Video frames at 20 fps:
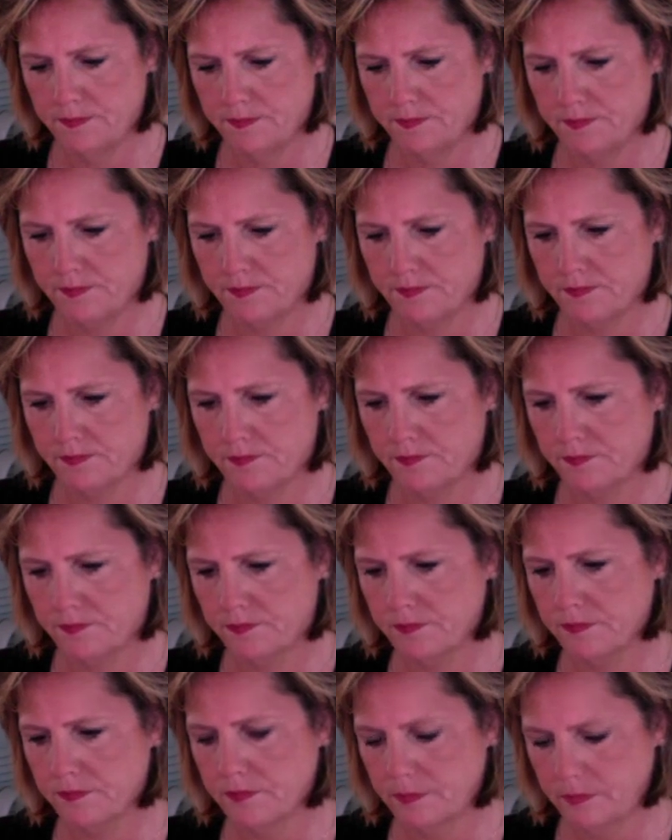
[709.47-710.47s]

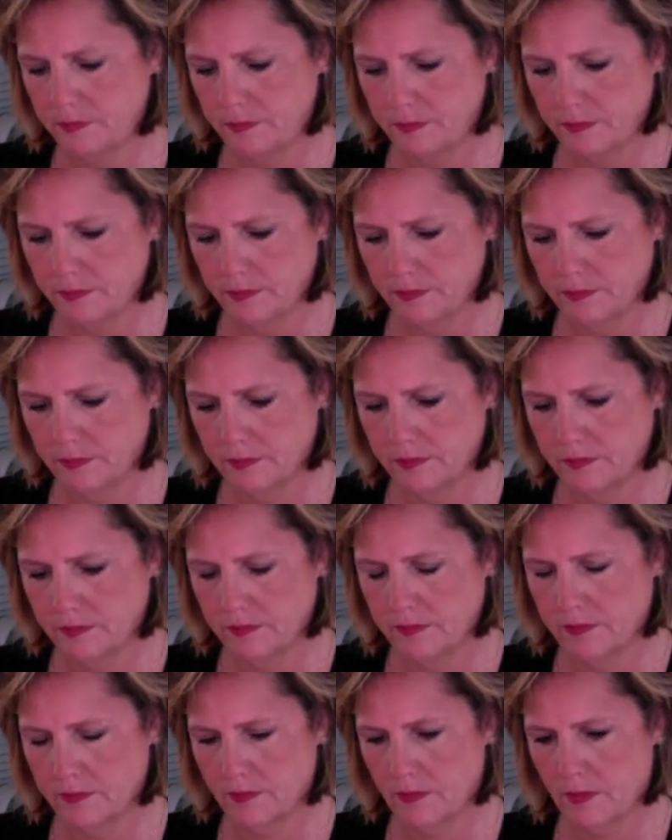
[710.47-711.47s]

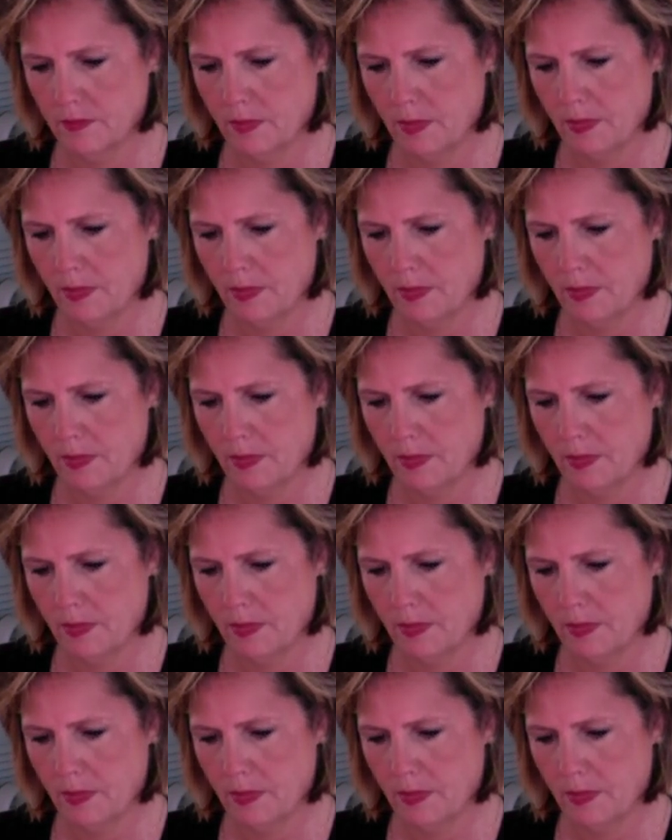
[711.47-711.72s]
Nobody speaks.